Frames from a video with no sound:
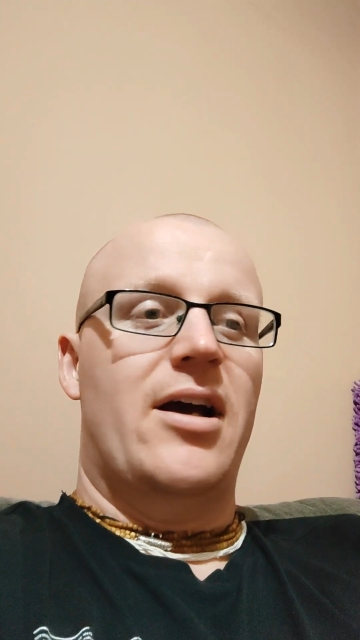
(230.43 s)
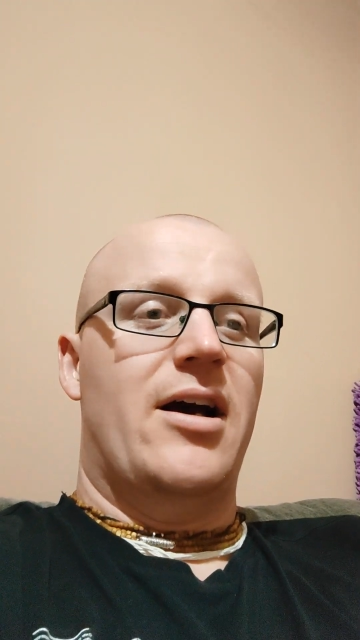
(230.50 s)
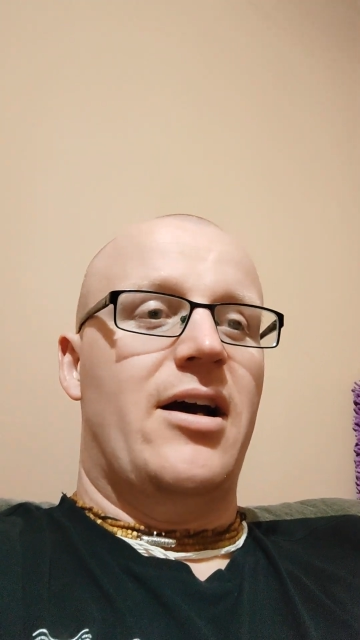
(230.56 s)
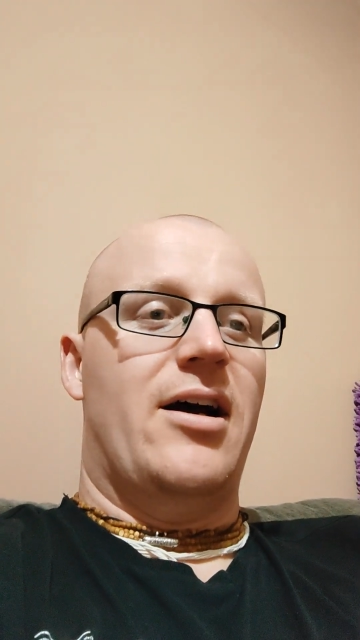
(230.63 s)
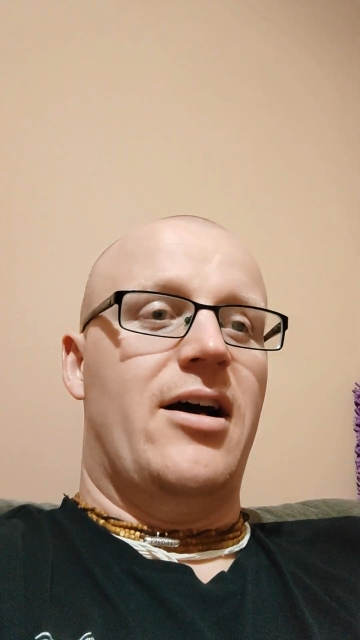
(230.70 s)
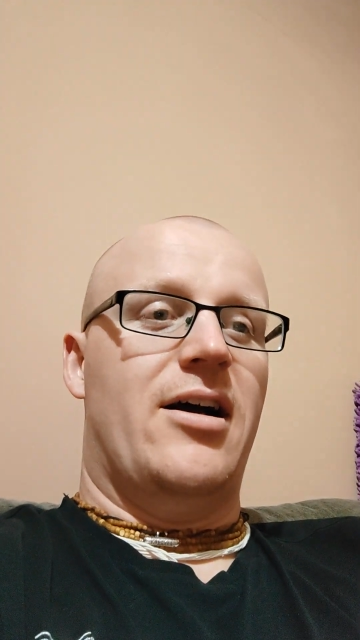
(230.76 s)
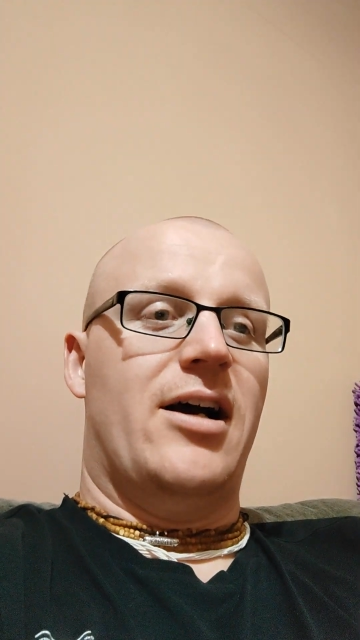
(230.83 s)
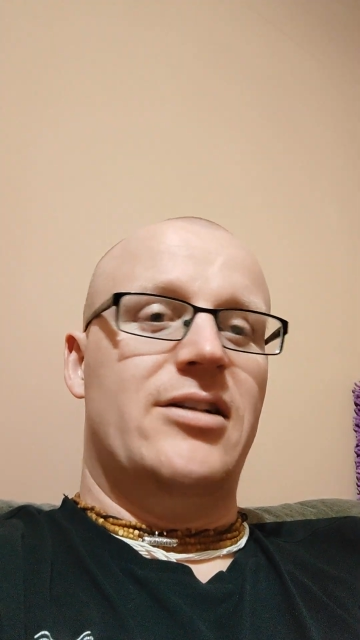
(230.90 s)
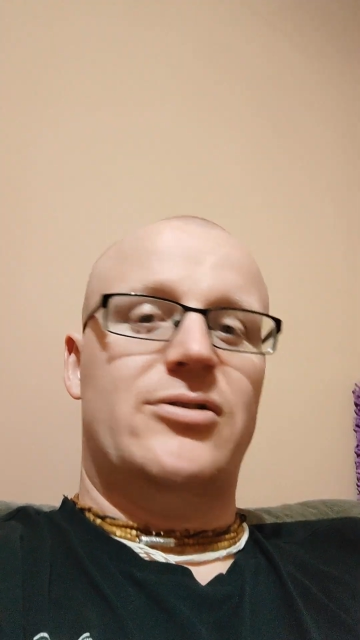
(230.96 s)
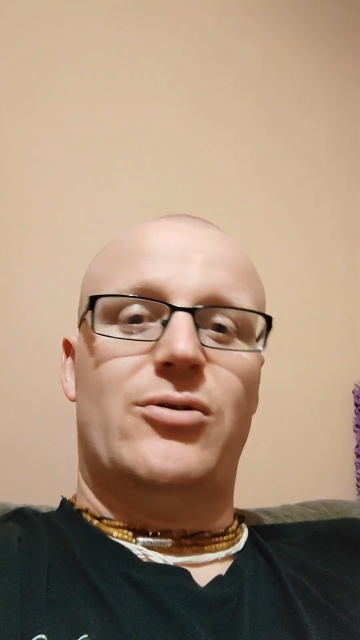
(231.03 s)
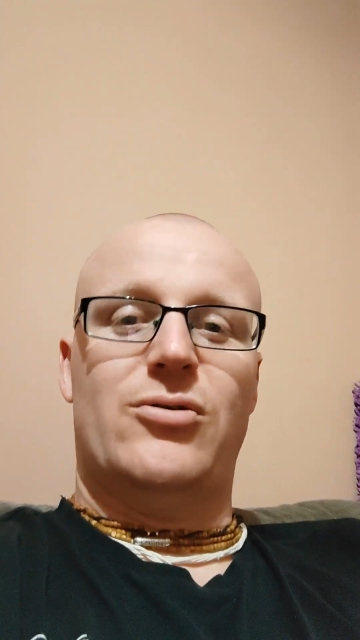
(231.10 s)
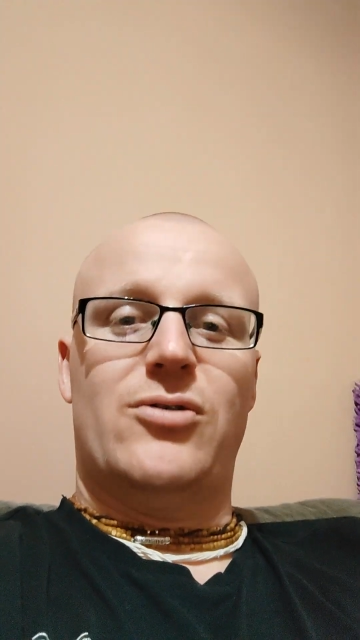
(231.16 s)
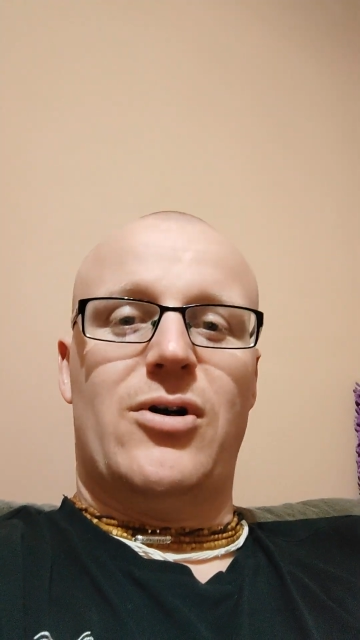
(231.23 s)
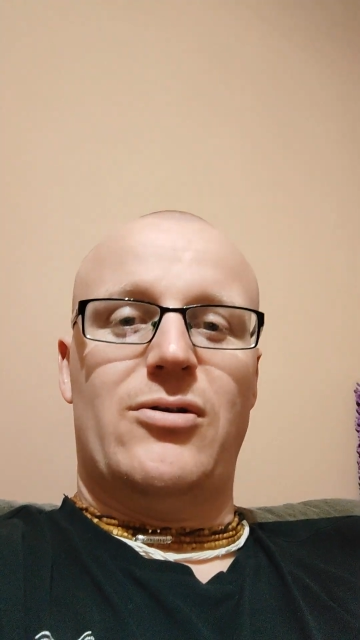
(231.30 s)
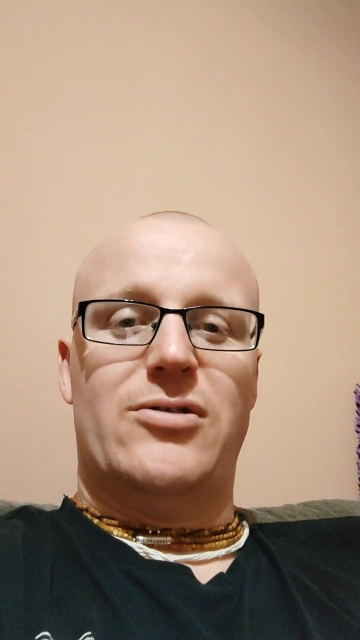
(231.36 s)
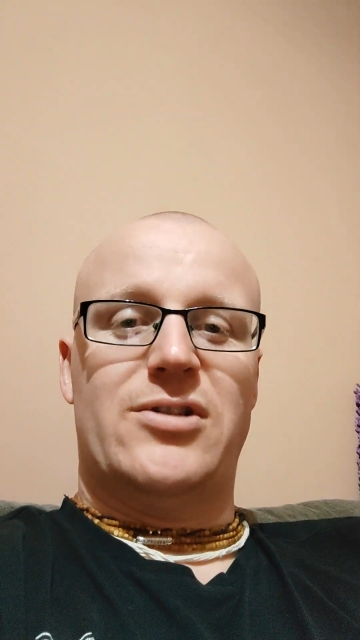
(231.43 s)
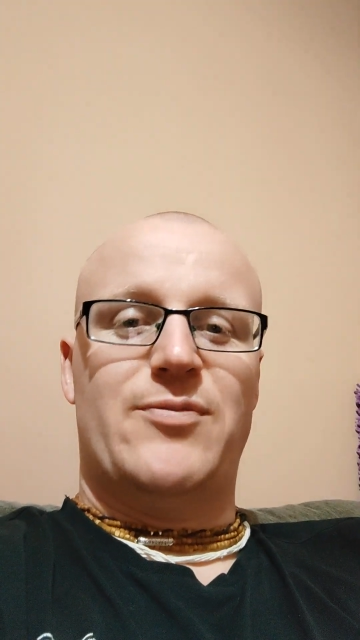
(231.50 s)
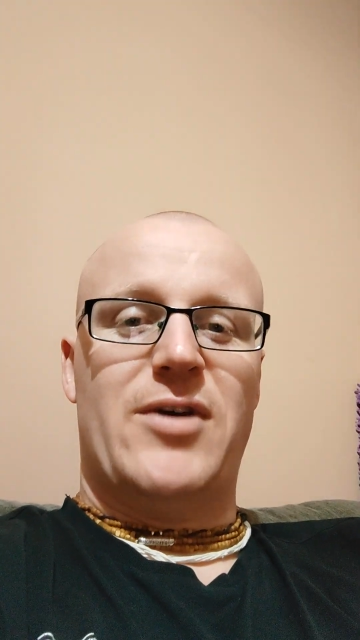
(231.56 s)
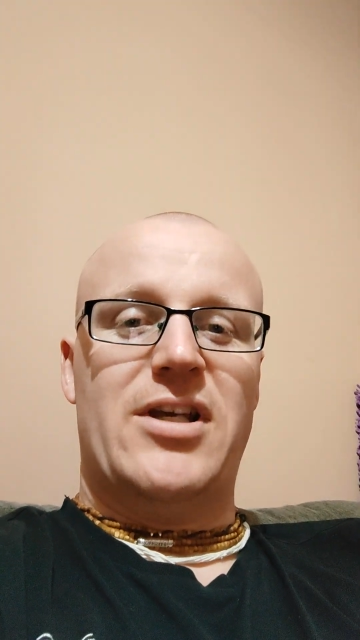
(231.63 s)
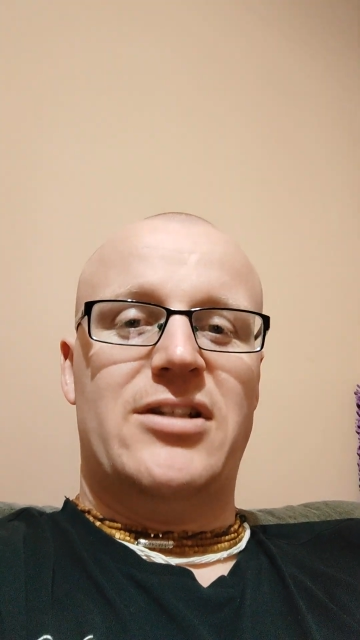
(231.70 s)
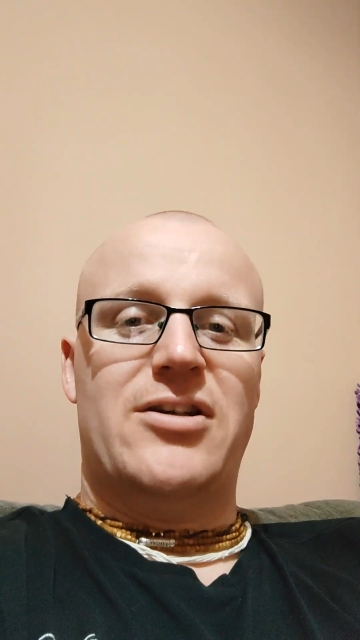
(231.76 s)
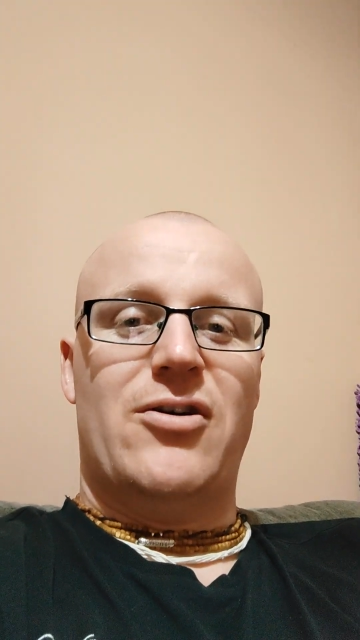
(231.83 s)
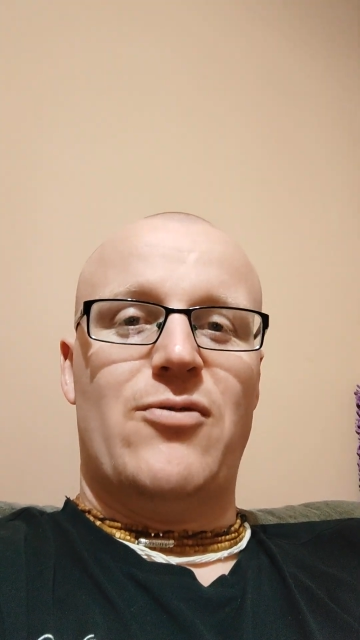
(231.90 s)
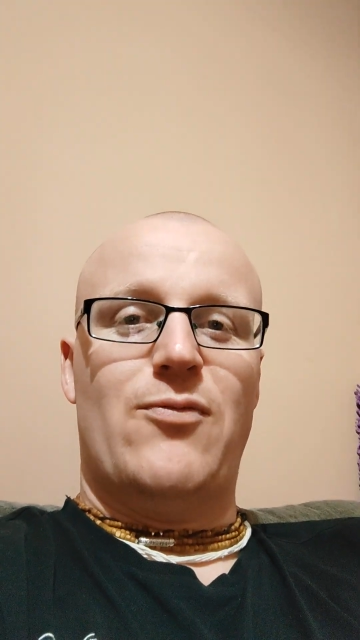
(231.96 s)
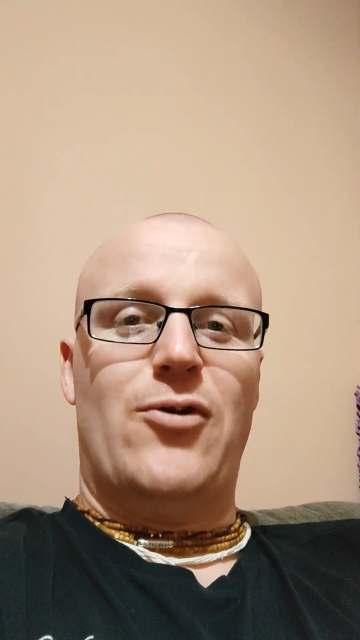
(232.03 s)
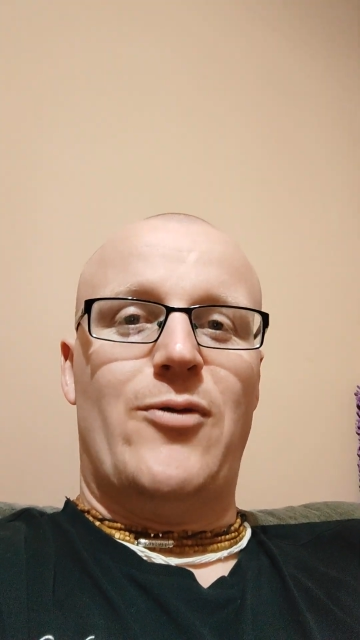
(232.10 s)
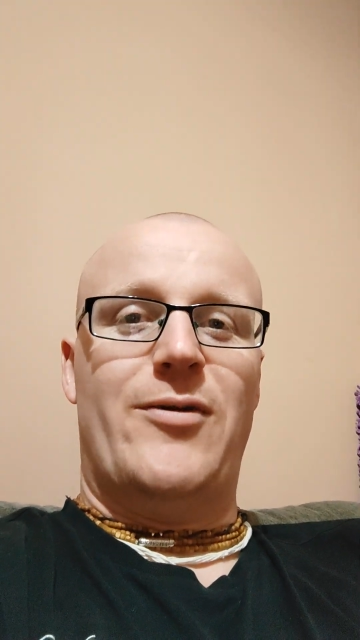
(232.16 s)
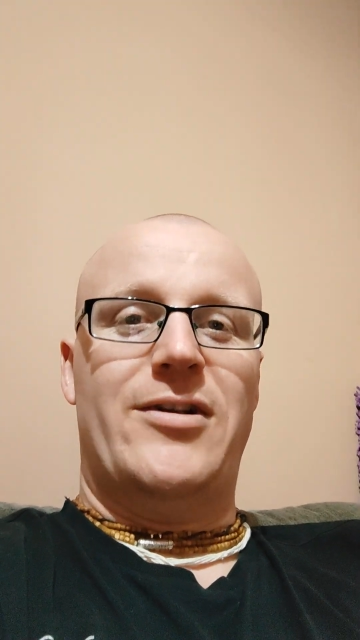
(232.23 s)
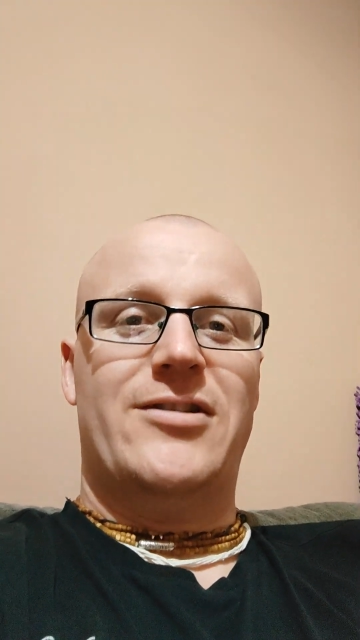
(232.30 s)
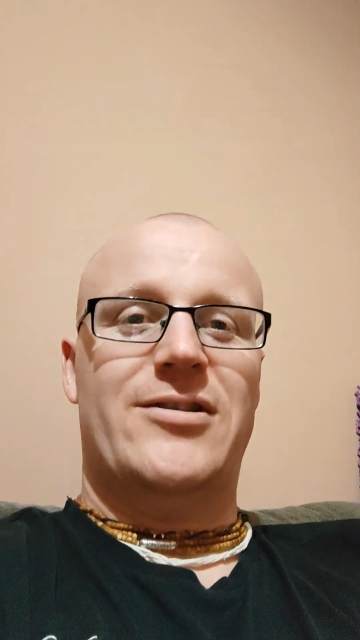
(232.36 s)
a so-called space out
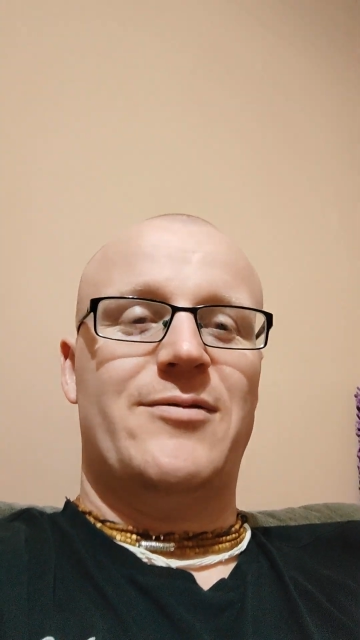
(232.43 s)
moment.